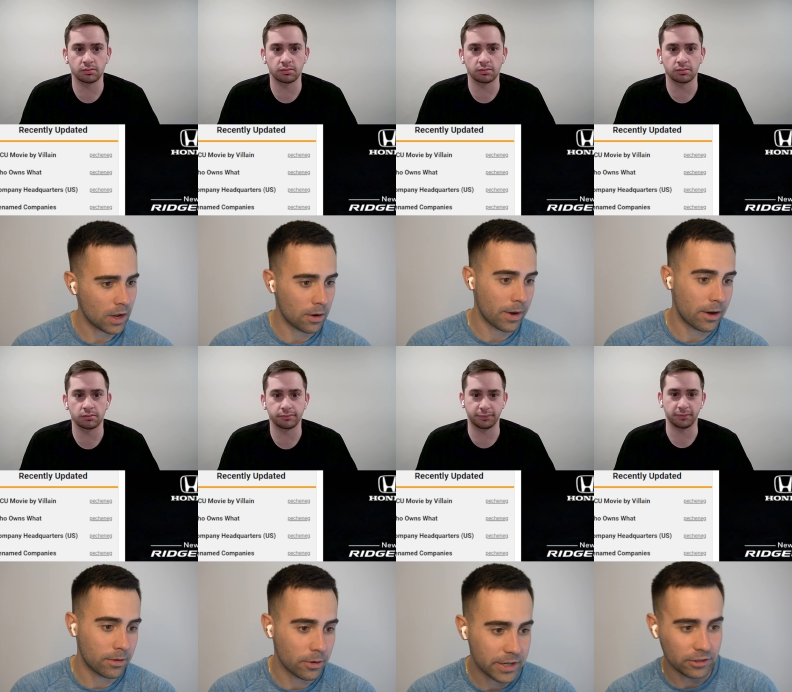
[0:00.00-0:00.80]
Speaker 1: Oh wow,
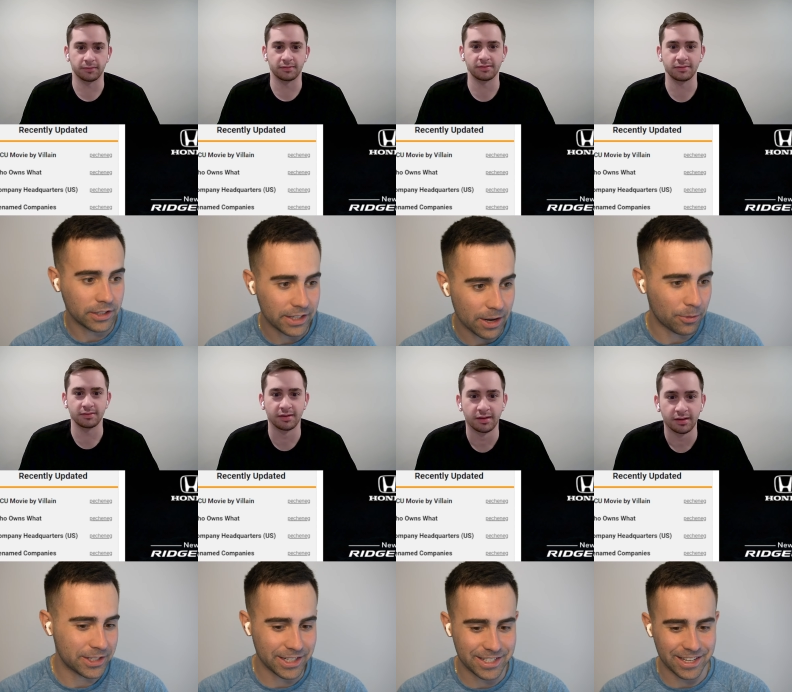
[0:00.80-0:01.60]
Odell did get
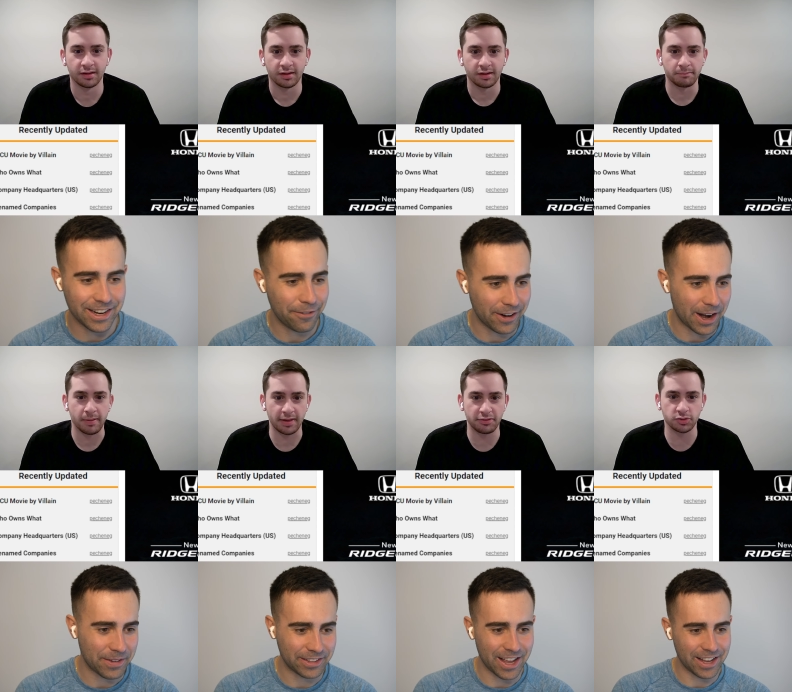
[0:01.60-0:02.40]
116. I forgot.
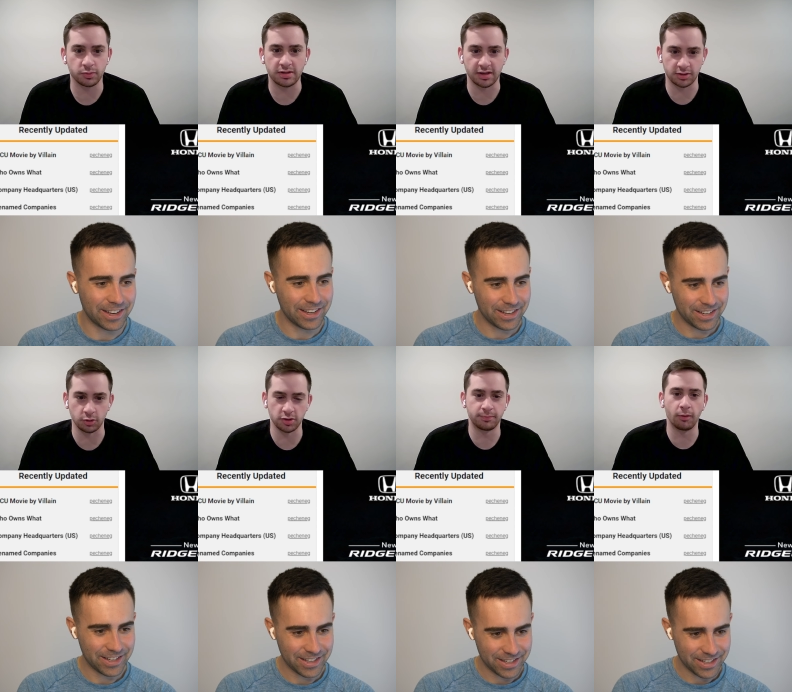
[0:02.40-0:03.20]
Panthers week that. six. Those are
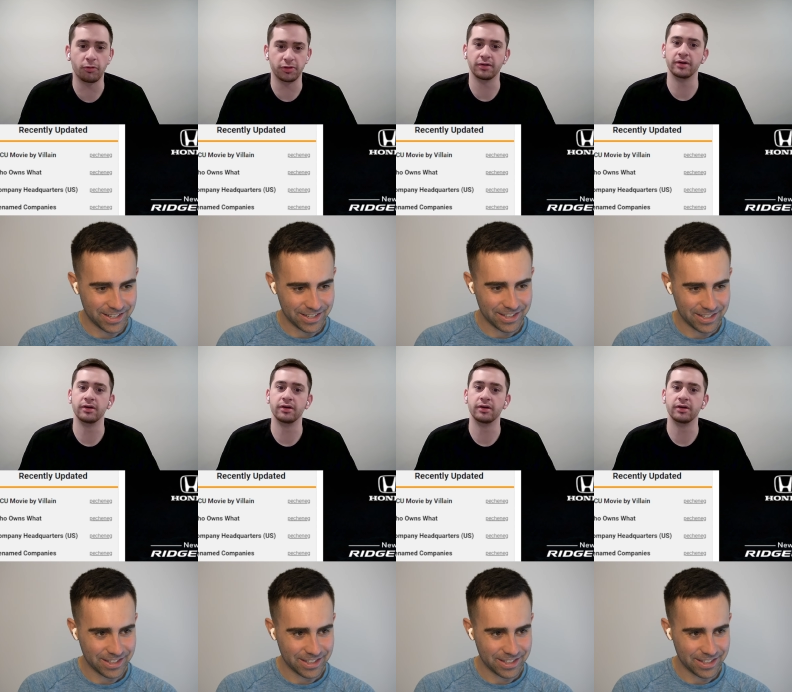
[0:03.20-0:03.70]
both feeling.